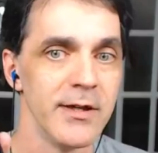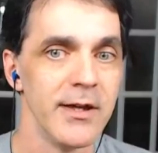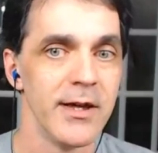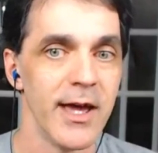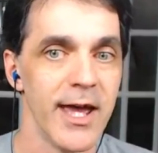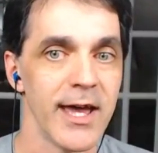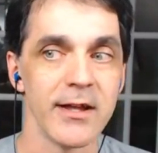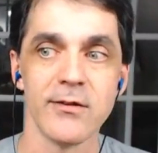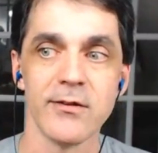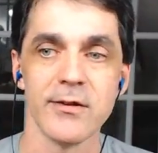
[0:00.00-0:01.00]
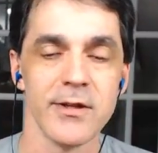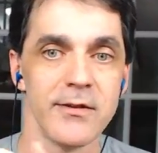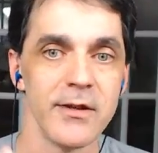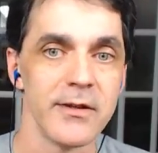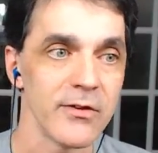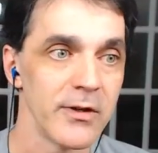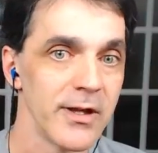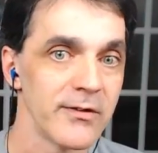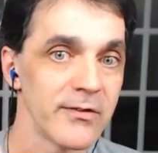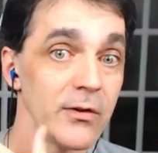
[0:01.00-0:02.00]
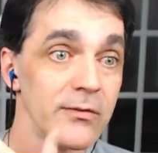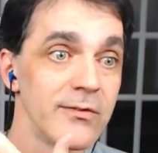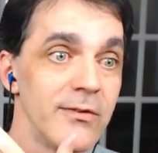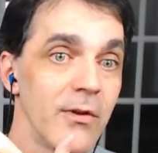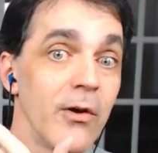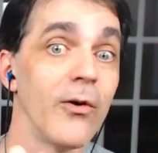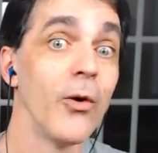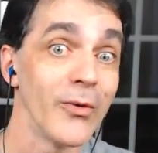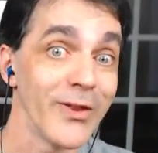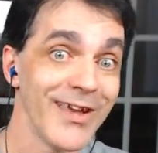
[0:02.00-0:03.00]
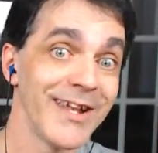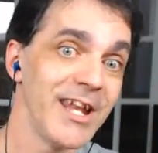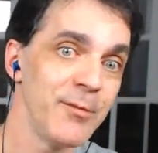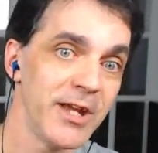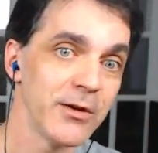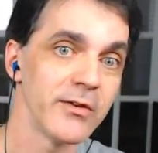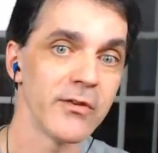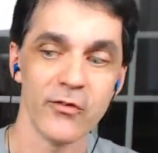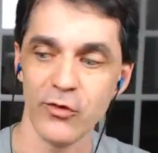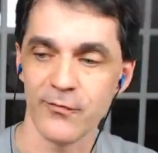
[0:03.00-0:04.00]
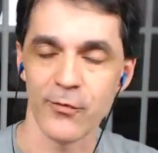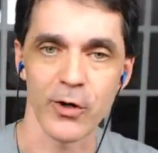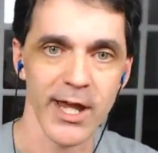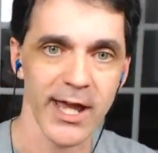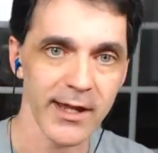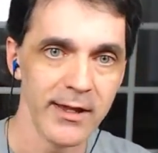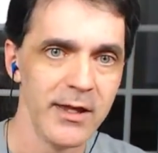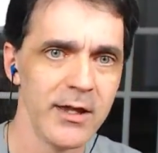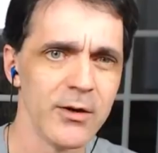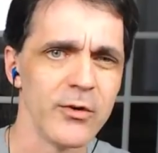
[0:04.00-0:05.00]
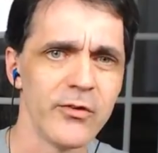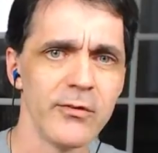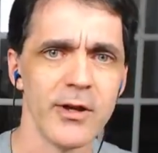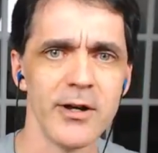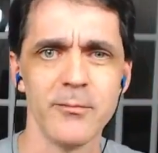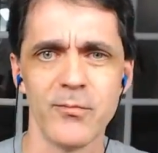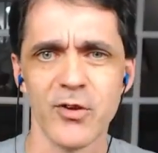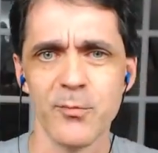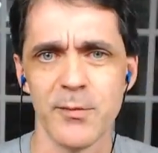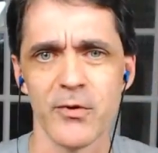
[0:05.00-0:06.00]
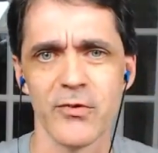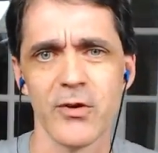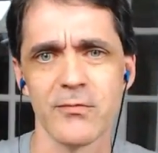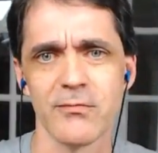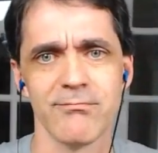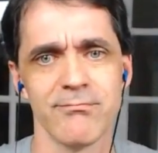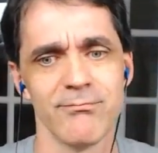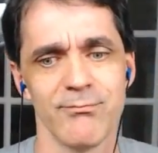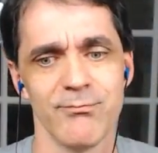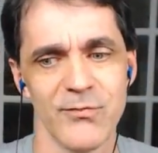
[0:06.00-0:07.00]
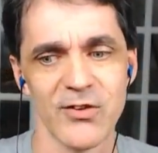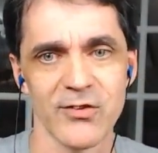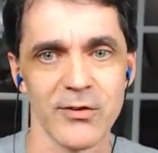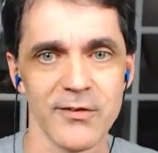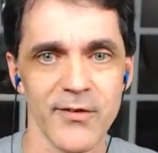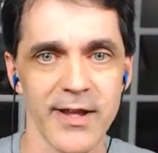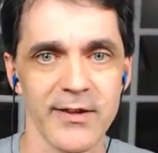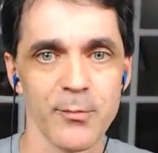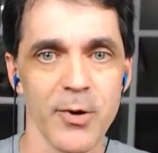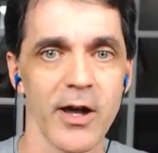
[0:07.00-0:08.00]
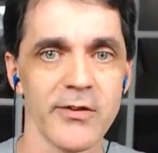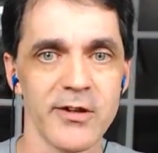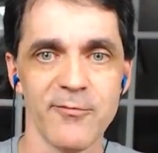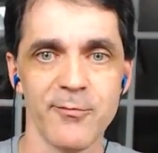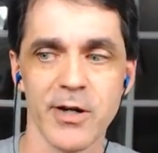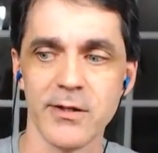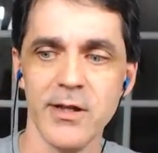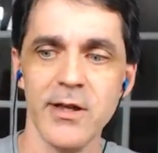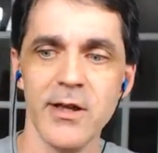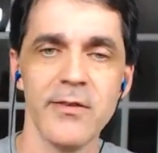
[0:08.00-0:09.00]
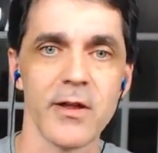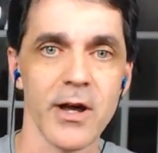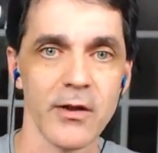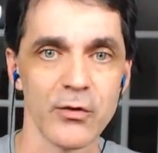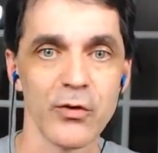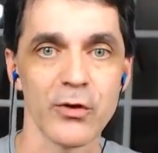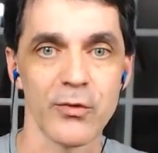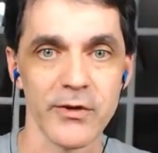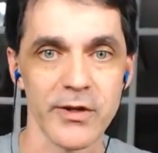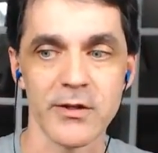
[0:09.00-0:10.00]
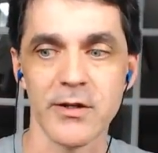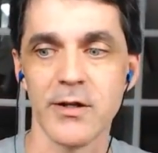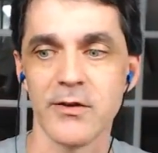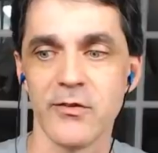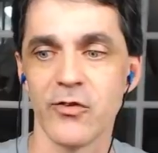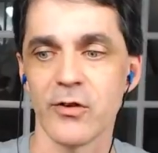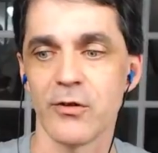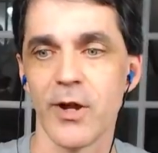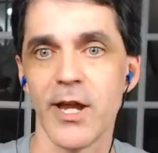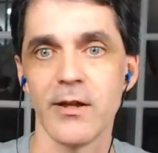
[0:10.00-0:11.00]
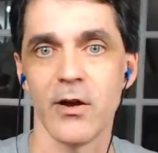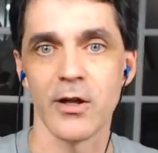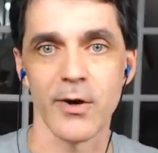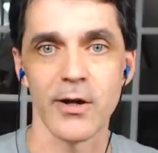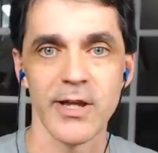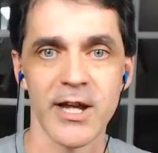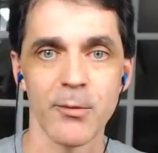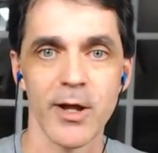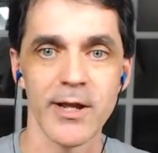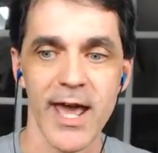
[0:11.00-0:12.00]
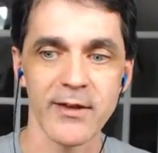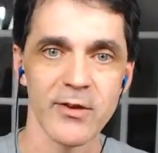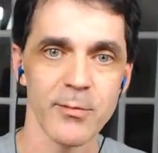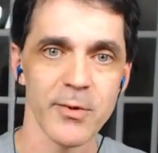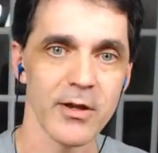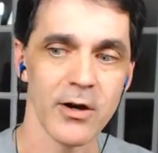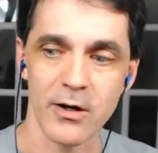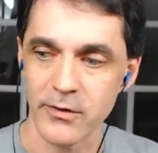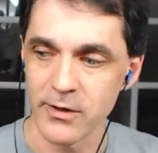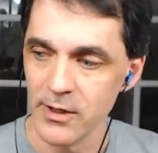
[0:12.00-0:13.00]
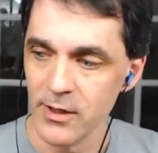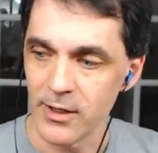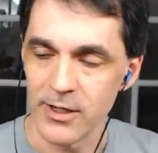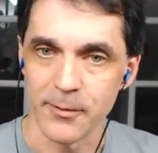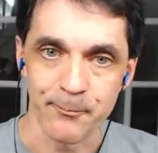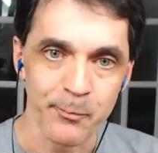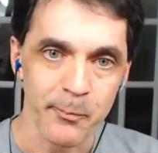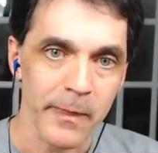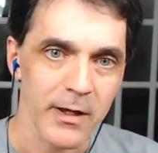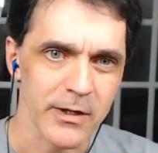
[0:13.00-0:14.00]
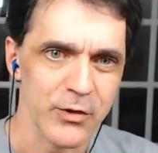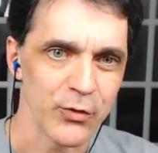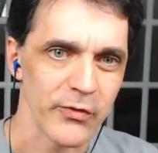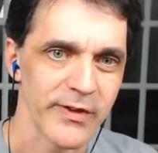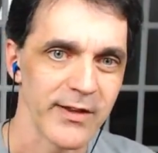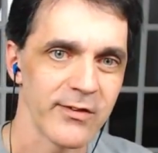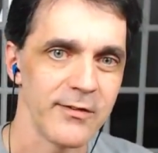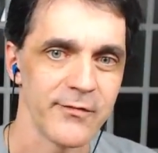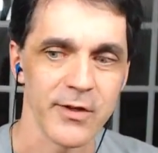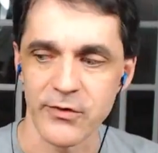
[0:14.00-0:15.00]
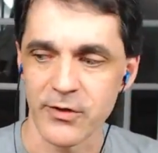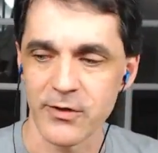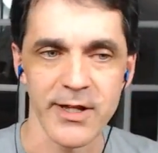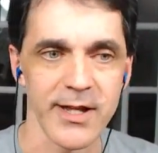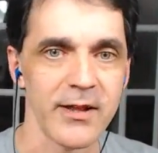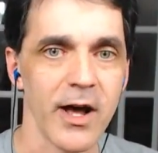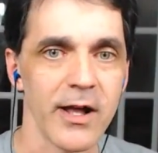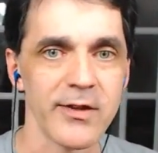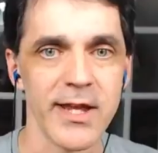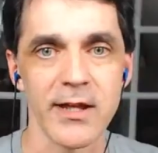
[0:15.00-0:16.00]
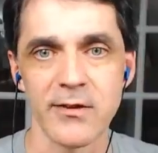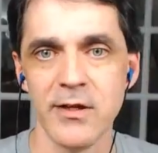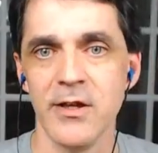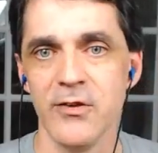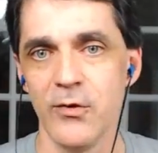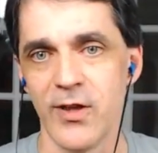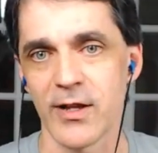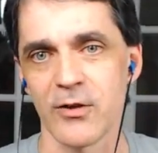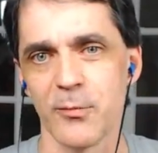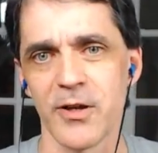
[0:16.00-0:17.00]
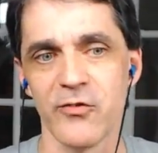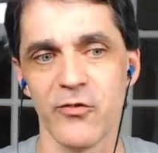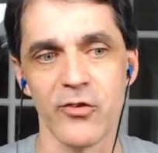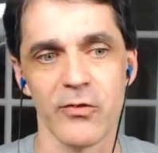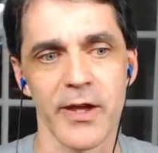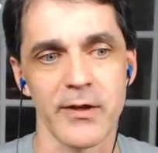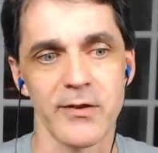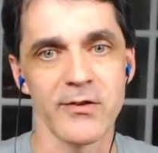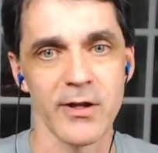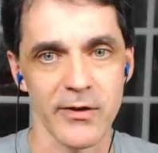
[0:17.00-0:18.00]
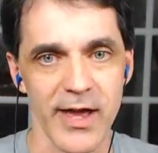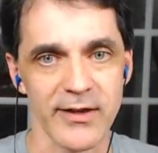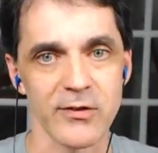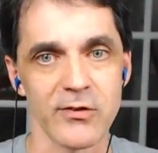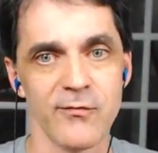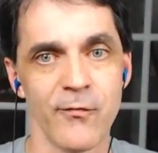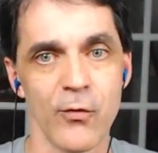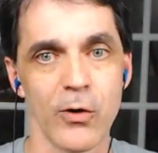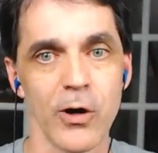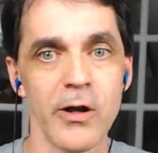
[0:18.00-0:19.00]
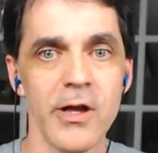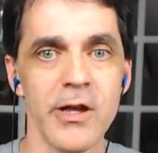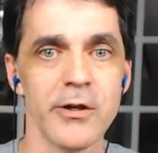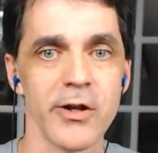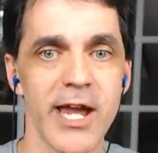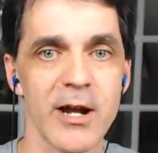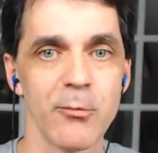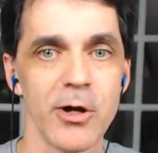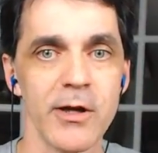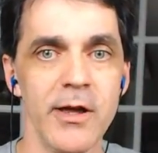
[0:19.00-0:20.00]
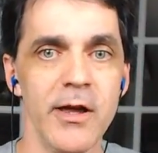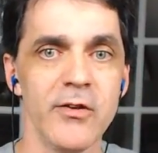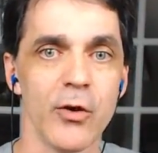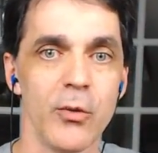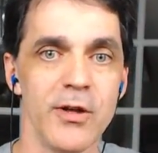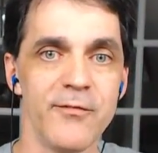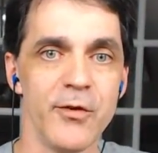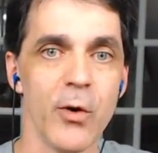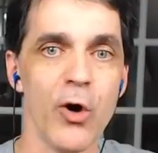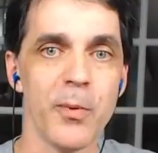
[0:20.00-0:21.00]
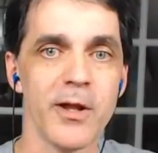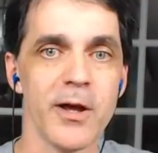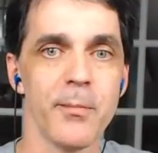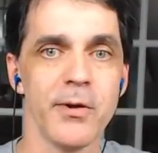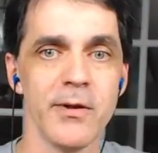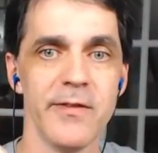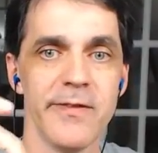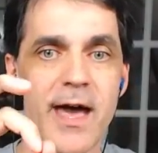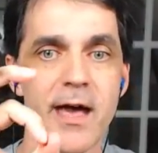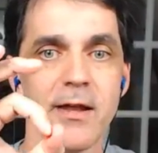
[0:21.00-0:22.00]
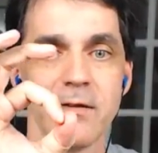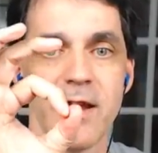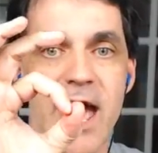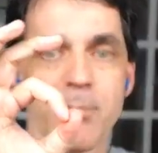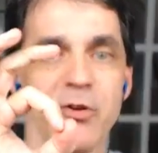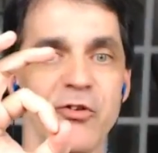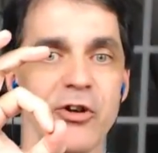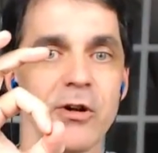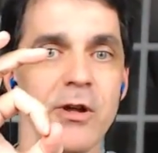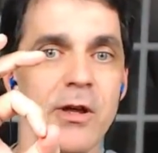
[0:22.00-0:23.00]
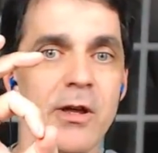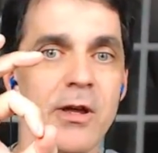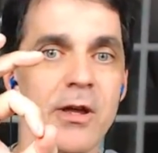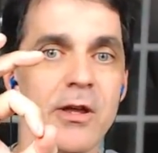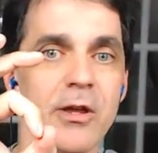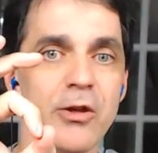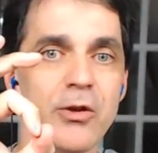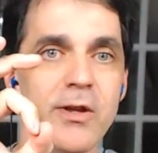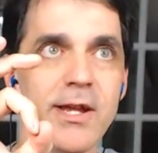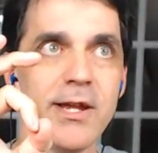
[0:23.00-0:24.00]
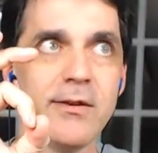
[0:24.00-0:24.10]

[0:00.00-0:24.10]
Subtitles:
and it's only 1080p, or it doesn't shoot 4K, which some people don't necessarily find as a positive, but the colors look really good. It's just a great all-around camera, and it has something called a neutral density filter. And again, not to get too technical, but it's just like sunglasses for your camera. So if you open up that aperture, you need